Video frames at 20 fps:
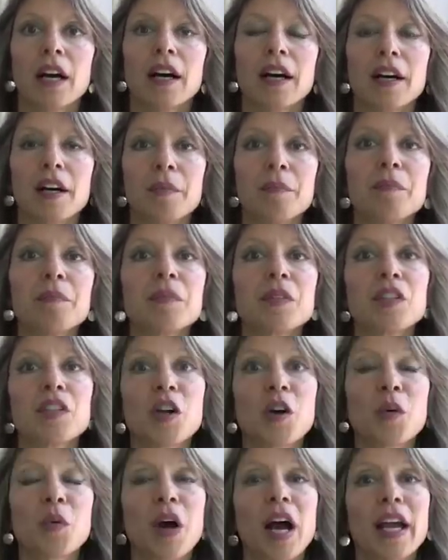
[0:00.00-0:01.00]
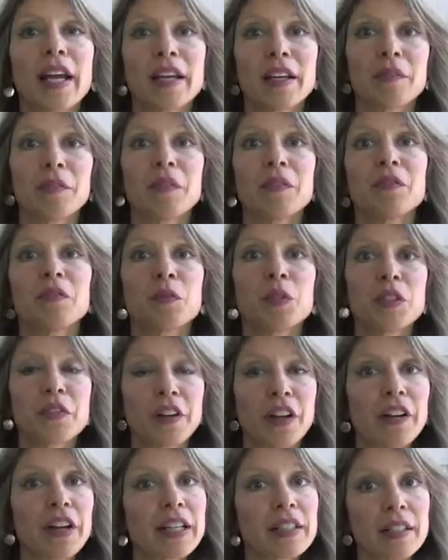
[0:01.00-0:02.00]
Um, so I was
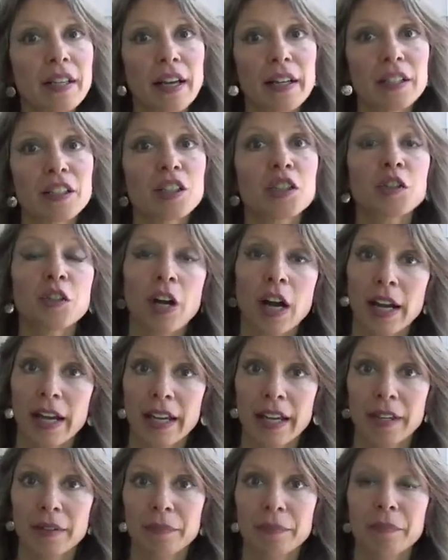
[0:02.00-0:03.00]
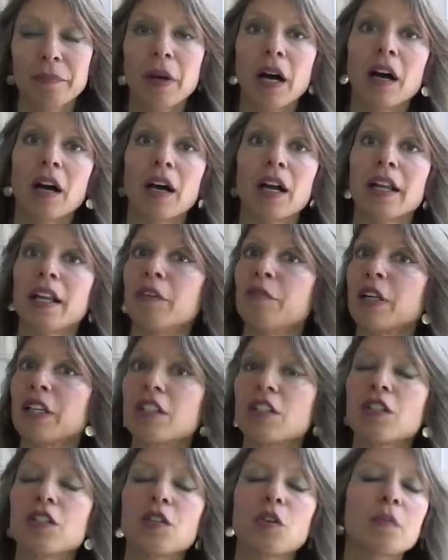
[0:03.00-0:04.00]
very excited to try it. I had
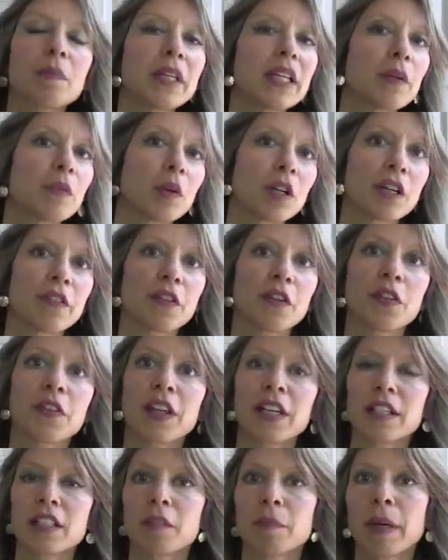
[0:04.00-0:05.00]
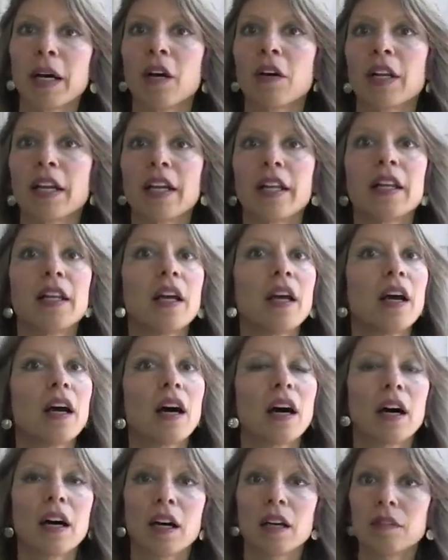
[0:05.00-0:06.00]
read so many wonderful things about it
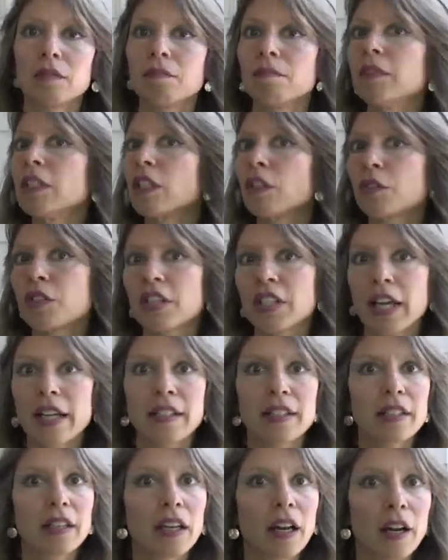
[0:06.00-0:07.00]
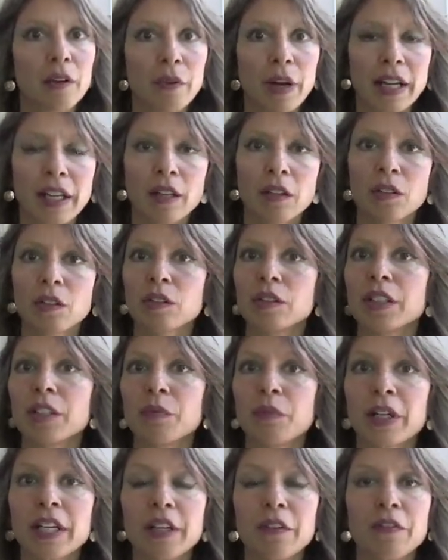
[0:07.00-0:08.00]
on you know sites that I regularly
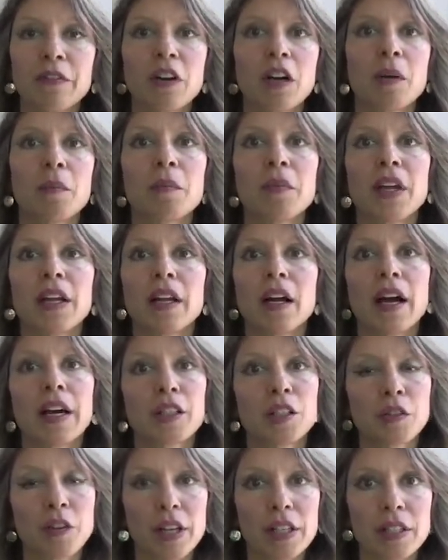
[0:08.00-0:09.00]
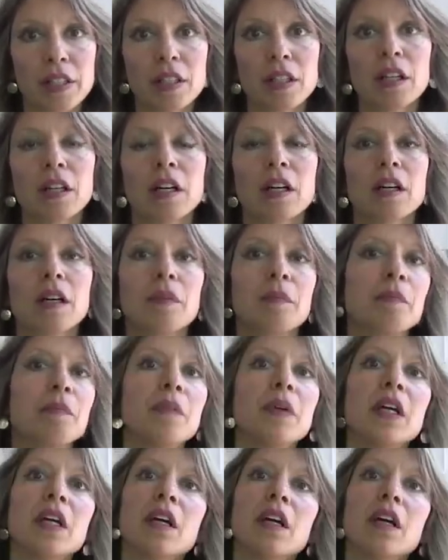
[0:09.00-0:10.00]
read from that I trust um,